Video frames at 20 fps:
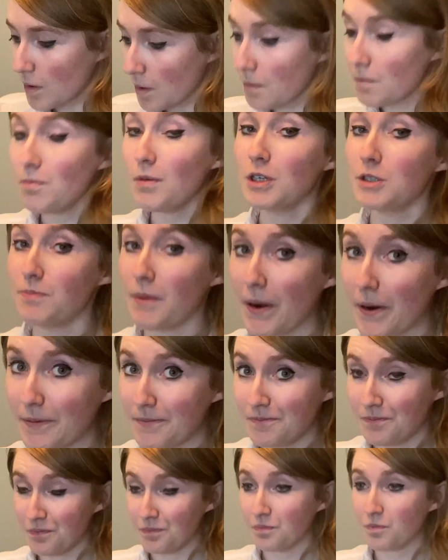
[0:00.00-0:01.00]
Much better.
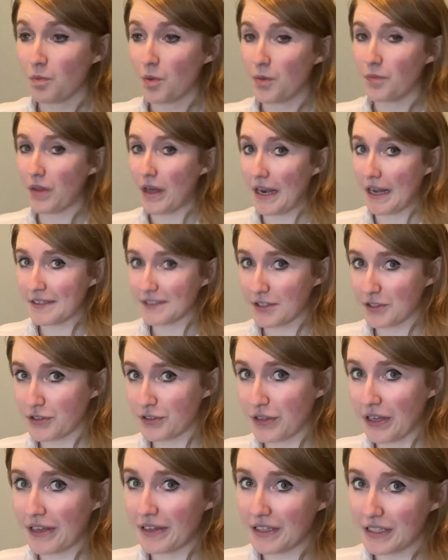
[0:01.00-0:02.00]
That has a
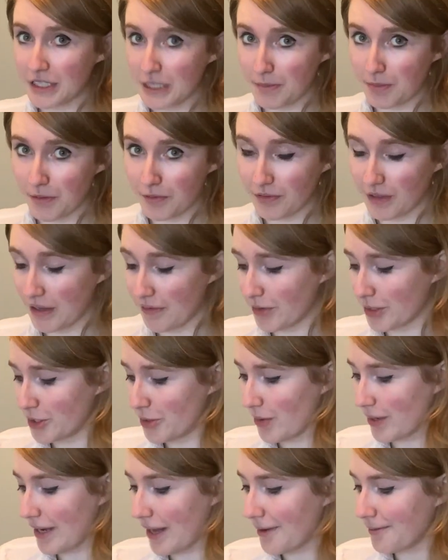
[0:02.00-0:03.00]
slightly deeper flavor
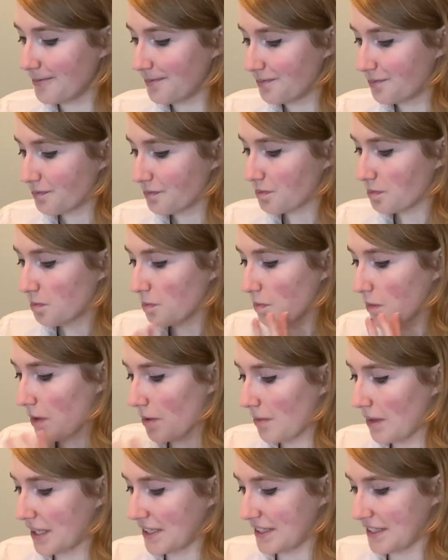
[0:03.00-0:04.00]
to it now
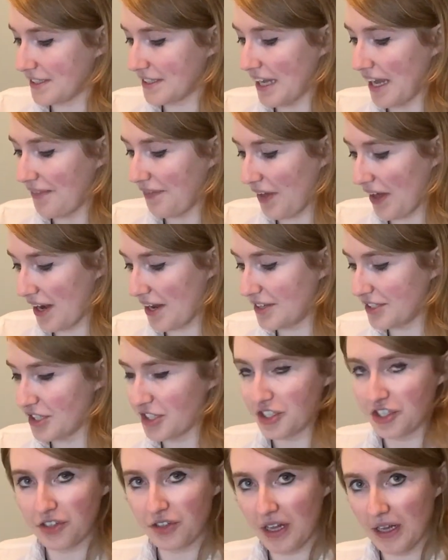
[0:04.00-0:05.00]
because it's got that
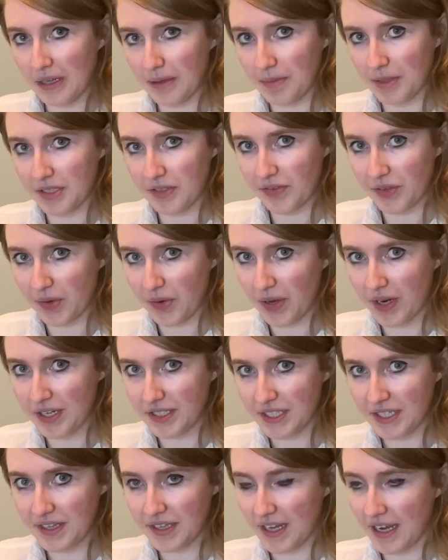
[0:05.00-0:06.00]
additional element of the
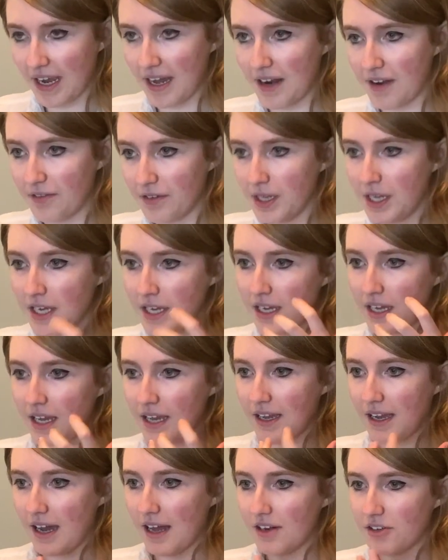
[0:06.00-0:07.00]
Grenadine that kind
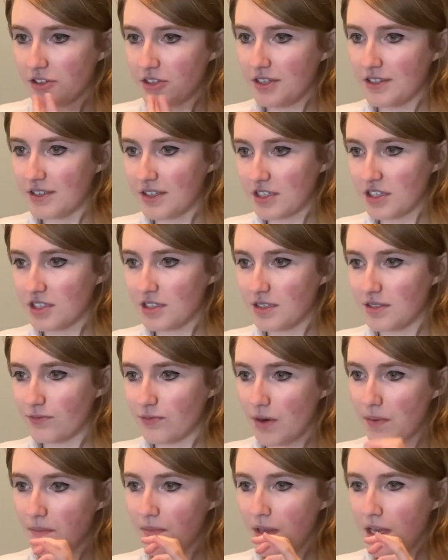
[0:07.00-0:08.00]
of transitions
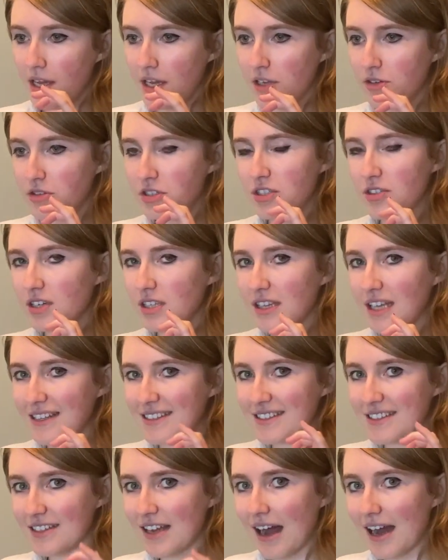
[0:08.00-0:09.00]
from, you still get
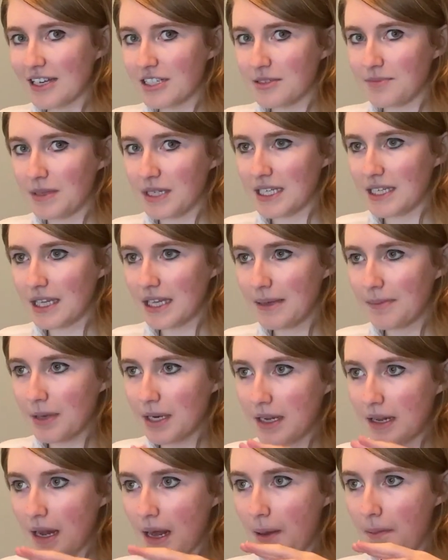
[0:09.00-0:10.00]
that scotch immediately, but
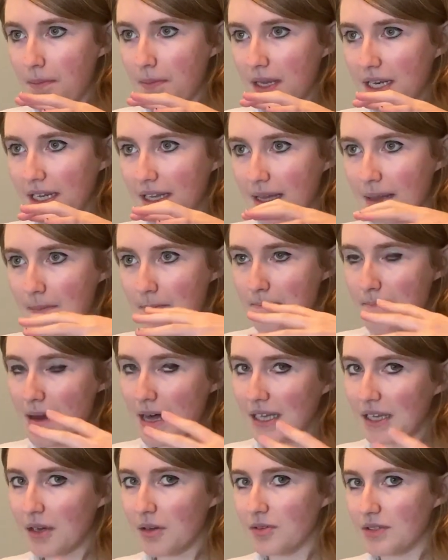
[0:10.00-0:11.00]
it immediately
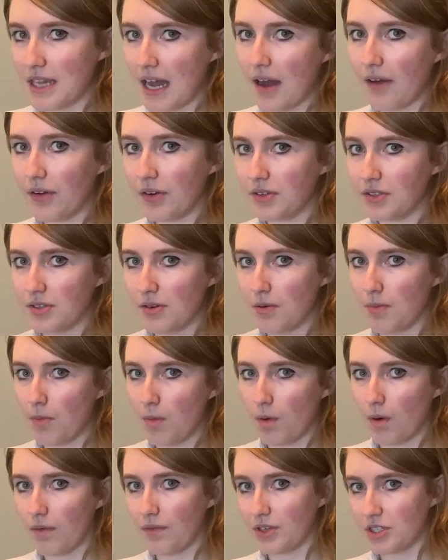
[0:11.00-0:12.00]
mellows out into a more of a